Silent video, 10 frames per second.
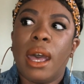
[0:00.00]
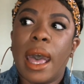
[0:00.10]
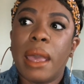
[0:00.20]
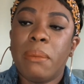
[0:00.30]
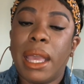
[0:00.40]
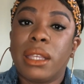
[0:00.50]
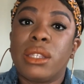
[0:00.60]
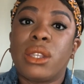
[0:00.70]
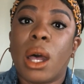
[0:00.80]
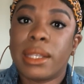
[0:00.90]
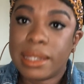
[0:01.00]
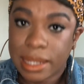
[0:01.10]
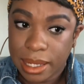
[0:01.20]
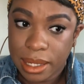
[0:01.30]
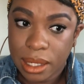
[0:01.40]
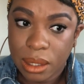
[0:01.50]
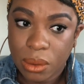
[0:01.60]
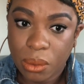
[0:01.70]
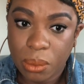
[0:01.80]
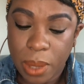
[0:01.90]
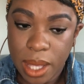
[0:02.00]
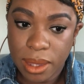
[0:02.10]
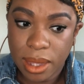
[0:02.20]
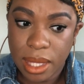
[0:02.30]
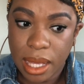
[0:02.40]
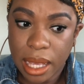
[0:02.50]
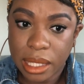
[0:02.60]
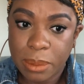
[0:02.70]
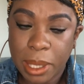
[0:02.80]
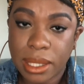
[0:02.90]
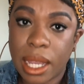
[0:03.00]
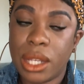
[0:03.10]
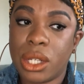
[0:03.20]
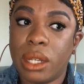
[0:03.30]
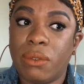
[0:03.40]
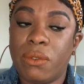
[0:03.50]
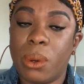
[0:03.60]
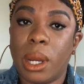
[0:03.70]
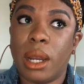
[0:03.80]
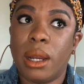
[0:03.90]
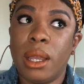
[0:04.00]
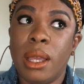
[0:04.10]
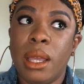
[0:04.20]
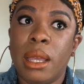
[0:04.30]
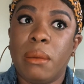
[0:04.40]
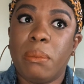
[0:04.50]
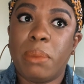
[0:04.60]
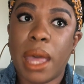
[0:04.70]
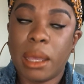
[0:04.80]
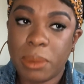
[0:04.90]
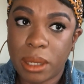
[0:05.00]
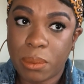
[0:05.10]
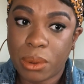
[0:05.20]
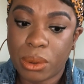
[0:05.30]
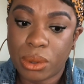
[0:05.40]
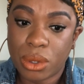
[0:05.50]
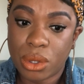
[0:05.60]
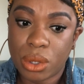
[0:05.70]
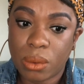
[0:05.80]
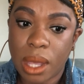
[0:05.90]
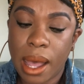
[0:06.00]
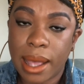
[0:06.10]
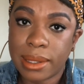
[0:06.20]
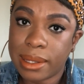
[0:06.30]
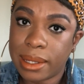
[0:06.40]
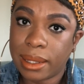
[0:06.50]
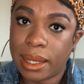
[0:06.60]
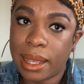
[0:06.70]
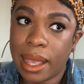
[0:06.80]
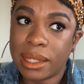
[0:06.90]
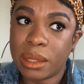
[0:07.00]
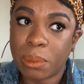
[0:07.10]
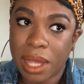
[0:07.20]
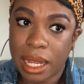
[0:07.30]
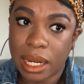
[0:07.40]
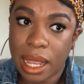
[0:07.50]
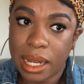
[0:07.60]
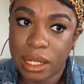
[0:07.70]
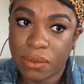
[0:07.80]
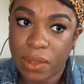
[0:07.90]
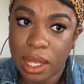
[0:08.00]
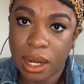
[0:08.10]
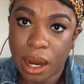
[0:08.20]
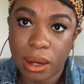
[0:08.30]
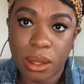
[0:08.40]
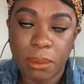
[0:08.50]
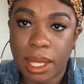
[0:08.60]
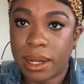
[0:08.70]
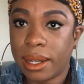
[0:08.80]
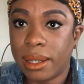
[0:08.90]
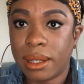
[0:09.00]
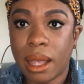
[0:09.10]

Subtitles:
I'm exhausted with the expectation for Black people to constantly explain and defend our humanity.